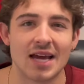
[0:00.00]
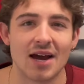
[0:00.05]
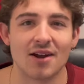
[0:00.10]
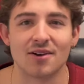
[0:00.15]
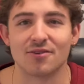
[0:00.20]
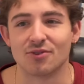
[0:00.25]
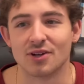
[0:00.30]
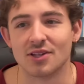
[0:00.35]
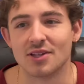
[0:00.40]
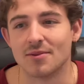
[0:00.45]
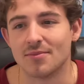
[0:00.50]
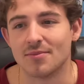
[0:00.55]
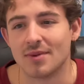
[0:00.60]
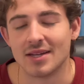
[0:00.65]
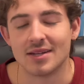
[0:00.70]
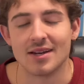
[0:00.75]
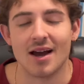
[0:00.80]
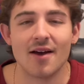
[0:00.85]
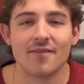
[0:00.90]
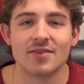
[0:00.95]
out of rhythm.
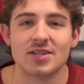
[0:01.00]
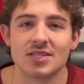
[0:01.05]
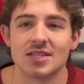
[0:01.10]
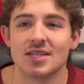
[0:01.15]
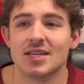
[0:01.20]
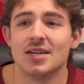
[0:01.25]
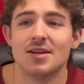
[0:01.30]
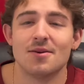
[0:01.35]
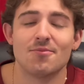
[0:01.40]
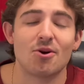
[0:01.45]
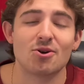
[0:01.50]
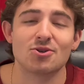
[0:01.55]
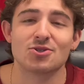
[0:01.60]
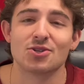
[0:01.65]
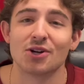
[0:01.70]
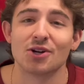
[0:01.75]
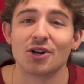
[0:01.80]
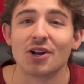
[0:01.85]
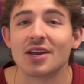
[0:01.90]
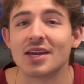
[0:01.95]
And obviously,
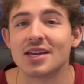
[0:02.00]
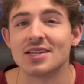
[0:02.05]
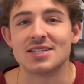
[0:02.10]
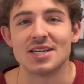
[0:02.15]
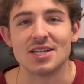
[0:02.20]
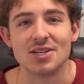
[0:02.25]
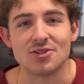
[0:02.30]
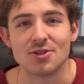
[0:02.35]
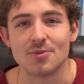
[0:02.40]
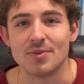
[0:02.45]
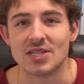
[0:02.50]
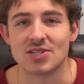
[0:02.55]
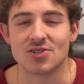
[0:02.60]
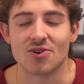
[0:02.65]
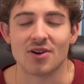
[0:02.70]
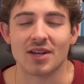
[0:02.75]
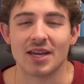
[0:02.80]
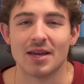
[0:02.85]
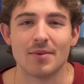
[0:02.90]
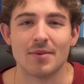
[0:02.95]
Barcelona are going to continue to be
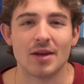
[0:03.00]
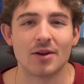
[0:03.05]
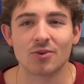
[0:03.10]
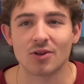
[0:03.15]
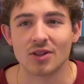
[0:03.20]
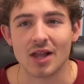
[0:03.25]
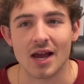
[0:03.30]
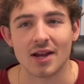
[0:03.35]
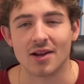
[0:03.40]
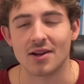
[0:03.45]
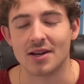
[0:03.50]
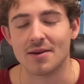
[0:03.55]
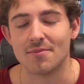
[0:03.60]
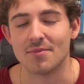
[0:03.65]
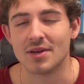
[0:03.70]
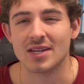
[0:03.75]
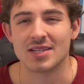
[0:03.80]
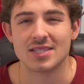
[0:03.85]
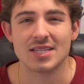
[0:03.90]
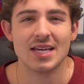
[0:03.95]
starting him and relying on him
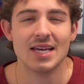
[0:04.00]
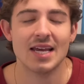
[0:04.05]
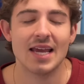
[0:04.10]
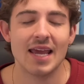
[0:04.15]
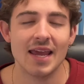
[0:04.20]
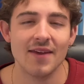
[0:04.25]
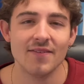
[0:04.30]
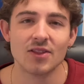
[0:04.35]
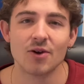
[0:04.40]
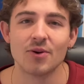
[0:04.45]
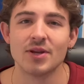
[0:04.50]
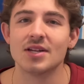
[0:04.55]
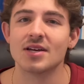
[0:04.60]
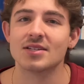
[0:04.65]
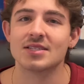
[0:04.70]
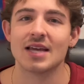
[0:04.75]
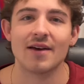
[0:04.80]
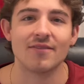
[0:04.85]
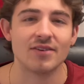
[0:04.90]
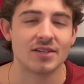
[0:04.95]
because even though he
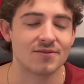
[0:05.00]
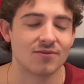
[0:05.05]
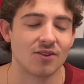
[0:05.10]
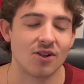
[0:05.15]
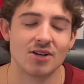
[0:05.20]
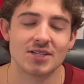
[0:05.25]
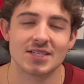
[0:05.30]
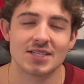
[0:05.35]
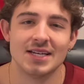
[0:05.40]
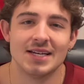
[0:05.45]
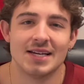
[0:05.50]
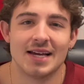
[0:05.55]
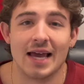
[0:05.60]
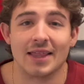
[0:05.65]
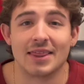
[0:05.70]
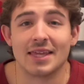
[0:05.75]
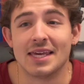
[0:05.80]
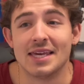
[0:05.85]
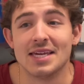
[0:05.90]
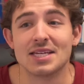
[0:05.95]
does have his flaws, I
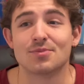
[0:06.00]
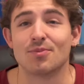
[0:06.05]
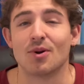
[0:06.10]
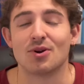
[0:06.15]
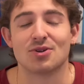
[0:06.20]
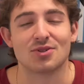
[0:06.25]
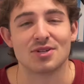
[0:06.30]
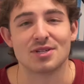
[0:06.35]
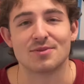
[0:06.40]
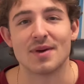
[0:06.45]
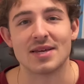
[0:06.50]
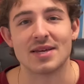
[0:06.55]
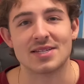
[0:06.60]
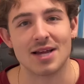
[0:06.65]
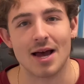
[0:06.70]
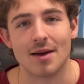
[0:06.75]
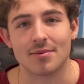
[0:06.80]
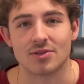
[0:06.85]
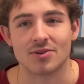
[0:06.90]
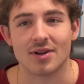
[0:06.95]
think he is Barcelona's best
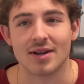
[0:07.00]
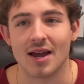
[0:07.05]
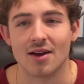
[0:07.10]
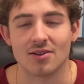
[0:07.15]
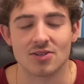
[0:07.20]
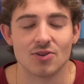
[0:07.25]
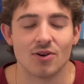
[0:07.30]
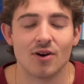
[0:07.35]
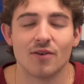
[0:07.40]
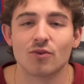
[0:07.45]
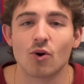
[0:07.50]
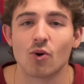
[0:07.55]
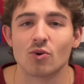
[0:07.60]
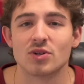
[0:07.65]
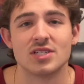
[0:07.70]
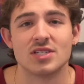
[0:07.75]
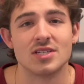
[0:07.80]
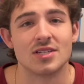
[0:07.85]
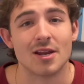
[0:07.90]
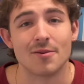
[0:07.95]
option right now. So of
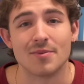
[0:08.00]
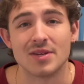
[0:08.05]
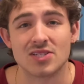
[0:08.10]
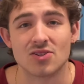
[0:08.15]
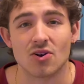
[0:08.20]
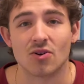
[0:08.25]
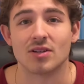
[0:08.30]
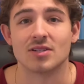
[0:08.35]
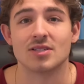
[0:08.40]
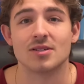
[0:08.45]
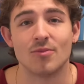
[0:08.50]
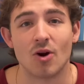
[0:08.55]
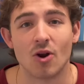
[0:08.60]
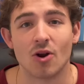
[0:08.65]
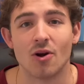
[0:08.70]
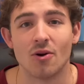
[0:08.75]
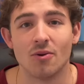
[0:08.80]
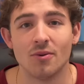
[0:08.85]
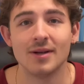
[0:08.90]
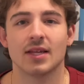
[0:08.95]
course, he's going to be starting
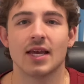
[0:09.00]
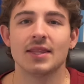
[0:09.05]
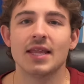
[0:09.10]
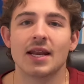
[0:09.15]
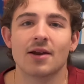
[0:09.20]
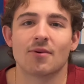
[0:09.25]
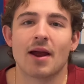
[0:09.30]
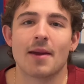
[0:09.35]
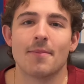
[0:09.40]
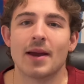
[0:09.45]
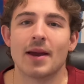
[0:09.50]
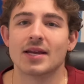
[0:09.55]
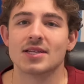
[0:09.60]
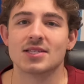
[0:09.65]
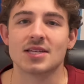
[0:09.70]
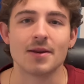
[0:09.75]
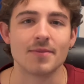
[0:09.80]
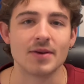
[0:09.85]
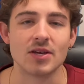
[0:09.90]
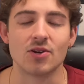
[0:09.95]
tomorrow. And then at right back is
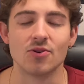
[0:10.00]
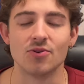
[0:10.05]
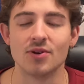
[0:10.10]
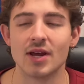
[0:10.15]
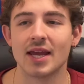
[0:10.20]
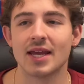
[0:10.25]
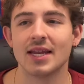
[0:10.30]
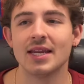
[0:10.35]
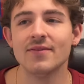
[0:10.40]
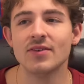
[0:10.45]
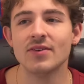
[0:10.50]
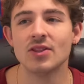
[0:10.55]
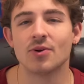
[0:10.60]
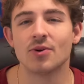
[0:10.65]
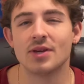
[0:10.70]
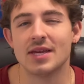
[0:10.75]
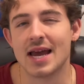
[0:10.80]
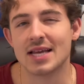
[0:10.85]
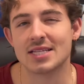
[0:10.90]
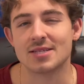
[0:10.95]
going to be Koundé. And even though
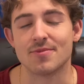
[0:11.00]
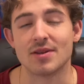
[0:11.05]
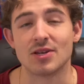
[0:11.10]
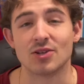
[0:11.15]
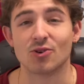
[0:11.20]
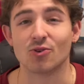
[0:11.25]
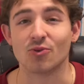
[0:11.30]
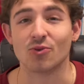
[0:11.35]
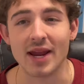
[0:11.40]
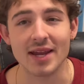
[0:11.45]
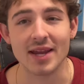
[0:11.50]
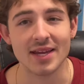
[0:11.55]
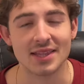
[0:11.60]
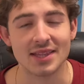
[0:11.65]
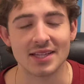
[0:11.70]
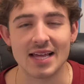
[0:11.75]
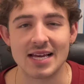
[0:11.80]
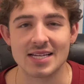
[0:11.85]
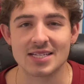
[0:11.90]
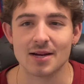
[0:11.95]
he hasn't been great in the
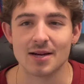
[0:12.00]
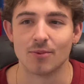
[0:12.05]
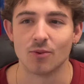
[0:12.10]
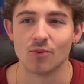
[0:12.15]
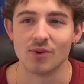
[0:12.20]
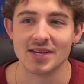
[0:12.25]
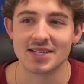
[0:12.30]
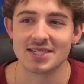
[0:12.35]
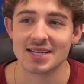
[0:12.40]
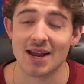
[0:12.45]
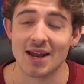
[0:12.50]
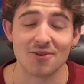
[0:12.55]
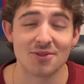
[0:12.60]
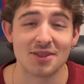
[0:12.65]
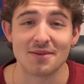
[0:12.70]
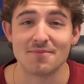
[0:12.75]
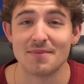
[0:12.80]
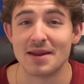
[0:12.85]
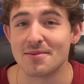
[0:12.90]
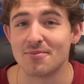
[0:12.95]
last couple weeks, I don't
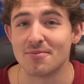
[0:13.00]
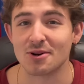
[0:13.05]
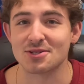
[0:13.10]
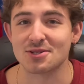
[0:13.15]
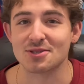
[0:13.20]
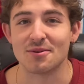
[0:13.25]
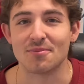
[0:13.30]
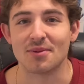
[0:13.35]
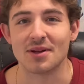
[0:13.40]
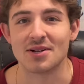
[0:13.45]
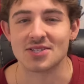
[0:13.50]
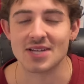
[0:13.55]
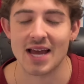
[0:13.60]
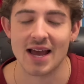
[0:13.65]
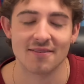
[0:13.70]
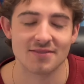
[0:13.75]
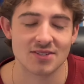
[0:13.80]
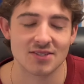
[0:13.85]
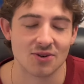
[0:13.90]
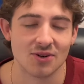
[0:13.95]
think many Barcelona players
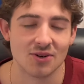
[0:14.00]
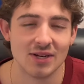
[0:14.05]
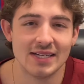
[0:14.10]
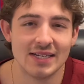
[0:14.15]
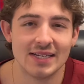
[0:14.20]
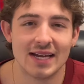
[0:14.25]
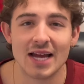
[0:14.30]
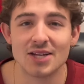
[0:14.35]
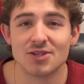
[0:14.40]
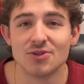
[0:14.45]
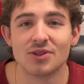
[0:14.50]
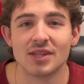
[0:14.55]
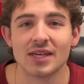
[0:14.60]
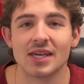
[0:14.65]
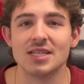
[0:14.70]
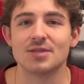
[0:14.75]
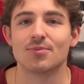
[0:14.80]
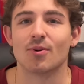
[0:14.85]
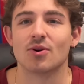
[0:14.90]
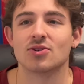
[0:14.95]
have, so I do think
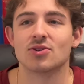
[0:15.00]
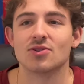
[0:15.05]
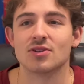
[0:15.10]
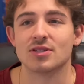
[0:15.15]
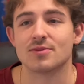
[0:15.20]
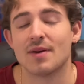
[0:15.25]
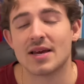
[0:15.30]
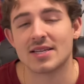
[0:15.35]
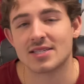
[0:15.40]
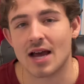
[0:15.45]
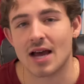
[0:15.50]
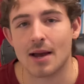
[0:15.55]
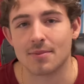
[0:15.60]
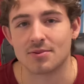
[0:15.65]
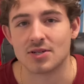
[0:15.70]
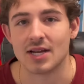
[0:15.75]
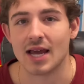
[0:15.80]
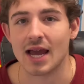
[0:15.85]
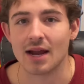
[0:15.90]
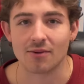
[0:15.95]
he's Barcelona's best
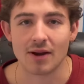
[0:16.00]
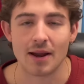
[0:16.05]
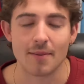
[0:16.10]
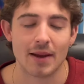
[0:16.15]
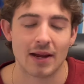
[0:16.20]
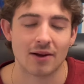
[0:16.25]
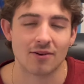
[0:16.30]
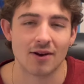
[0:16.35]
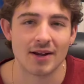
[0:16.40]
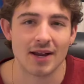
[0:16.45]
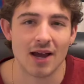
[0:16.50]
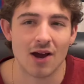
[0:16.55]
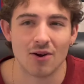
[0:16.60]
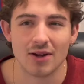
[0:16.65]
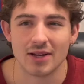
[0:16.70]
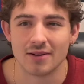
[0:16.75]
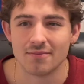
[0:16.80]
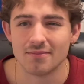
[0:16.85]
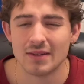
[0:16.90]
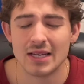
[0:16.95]
option at right back right now.
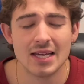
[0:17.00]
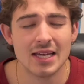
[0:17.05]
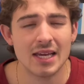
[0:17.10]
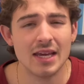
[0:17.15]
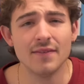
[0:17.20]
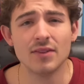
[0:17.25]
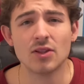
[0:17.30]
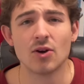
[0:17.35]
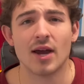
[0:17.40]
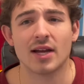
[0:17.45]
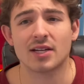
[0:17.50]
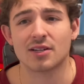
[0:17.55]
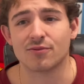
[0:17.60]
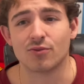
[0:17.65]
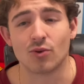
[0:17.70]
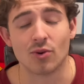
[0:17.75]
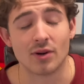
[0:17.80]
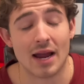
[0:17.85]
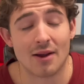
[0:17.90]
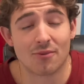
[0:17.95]
And even though Hector
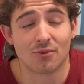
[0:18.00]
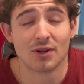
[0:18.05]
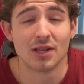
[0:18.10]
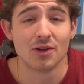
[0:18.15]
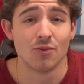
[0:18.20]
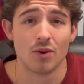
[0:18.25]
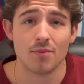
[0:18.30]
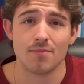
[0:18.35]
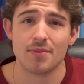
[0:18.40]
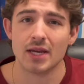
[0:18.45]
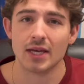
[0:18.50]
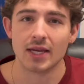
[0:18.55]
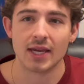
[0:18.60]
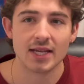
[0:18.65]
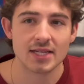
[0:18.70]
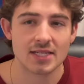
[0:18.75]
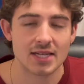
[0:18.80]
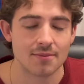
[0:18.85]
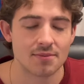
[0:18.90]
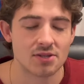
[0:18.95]
Fort, I really wouldn't be
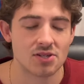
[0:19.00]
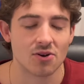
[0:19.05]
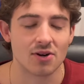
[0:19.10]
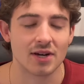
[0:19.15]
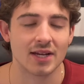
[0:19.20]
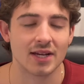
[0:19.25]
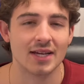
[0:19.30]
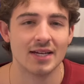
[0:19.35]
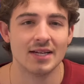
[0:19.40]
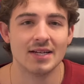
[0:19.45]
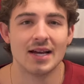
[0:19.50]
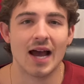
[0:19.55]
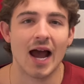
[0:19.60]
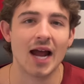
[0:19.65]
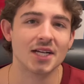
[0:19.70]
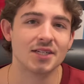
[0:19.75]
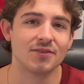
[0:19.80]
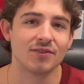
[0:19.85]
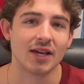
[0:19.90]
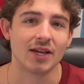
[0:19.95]
against him starting, I
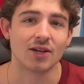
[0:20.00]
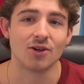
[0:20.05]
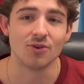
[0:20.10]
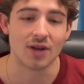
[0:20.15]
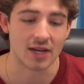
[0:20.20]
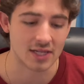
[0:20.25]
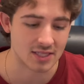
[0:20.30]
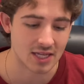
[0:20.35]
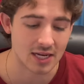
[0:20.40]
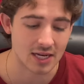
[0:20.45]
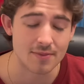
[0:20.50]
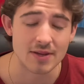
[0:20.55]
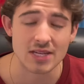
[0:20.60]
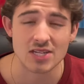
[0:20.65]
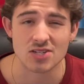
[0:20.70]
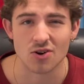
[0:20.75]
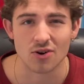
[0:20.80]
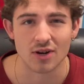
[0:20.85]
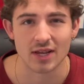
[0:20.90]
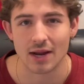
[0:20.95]
just feel like Koundé is going to be
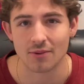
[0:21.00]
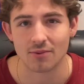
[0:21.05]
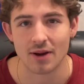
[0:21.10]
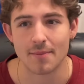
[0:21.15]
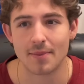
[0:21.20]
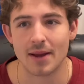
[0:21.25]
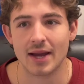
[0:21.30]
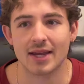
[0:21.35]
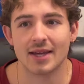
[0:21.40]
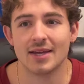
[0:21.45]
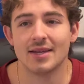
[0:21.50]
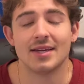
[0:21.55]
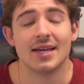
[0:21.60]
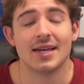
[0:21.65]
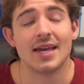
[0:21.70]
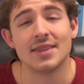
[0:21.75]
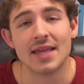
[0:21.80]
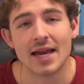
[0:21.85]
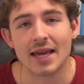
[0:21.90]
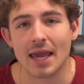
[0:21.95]
starting at right back
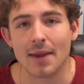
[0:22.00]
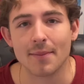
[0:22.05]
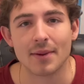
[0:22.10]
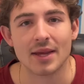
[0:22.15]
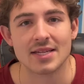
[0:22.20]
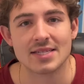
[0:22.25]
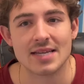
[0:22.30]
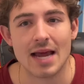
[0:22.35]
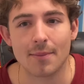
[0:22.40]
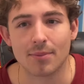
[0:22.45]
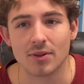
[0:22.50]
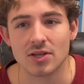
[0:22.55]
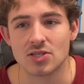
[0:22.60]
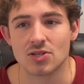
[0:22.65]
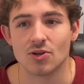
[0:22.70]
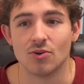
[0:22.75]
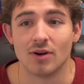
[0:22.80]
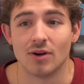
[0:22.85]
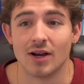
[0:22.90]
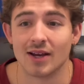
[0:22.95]
in that game against Napoli,
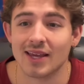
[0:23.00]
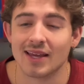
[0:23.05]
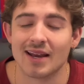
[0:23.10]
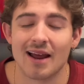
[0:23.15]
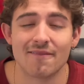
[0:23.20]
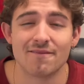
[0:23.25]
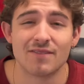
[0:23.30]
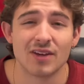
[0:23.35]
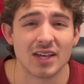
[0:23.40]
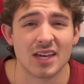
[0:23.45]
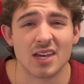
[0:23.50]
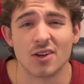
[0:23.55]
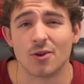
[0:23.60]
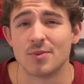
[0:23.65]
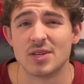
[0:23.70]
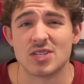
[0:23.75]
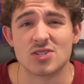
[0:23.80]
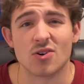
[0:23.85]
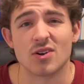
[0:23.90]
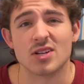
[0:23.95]
so again, I feel like he'll
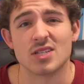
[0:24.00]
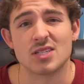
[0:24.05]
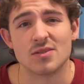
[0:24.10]
be starting